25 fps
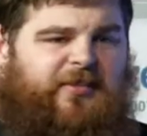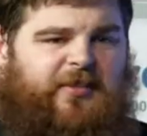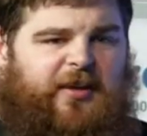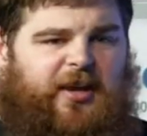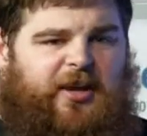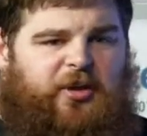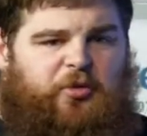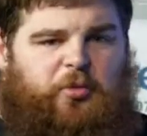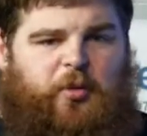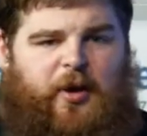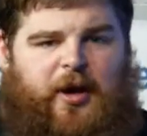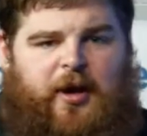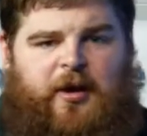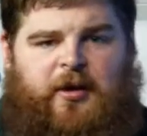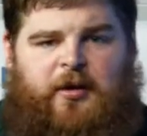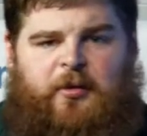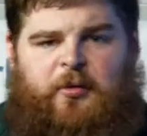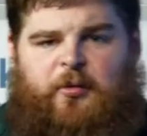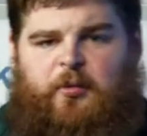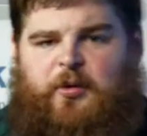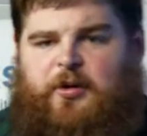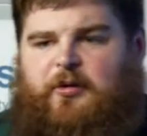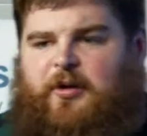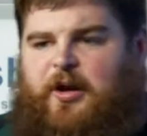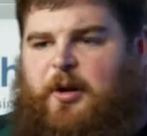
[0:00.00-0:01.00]
is where
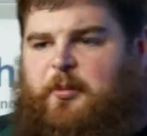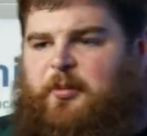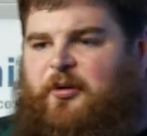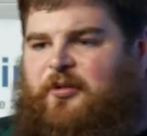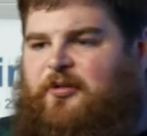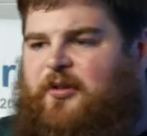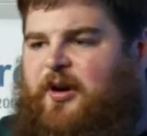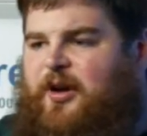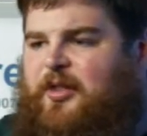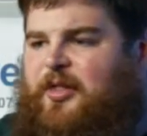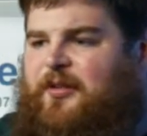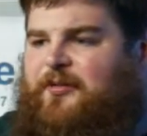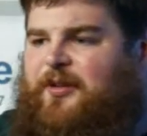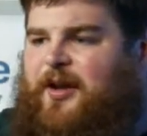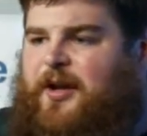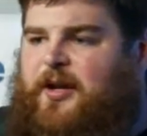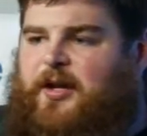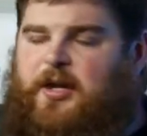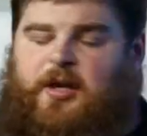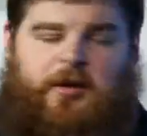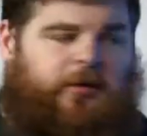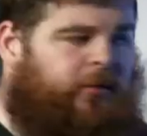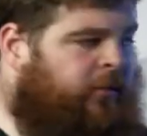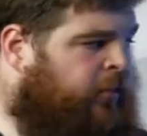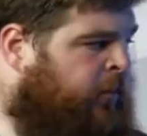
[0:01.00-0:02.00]
we really provide the
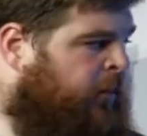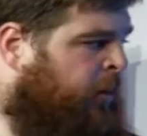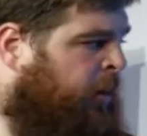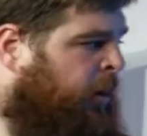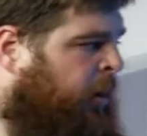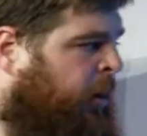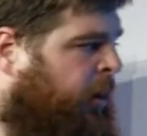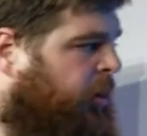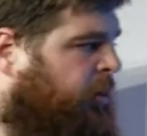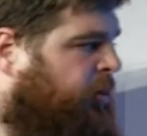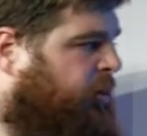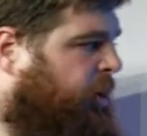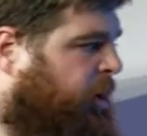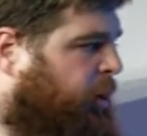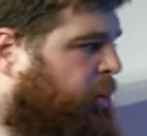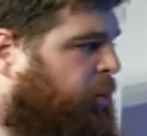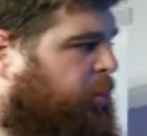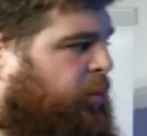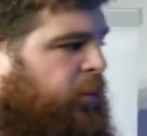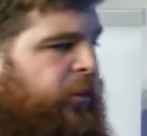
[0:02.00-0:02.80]
value. So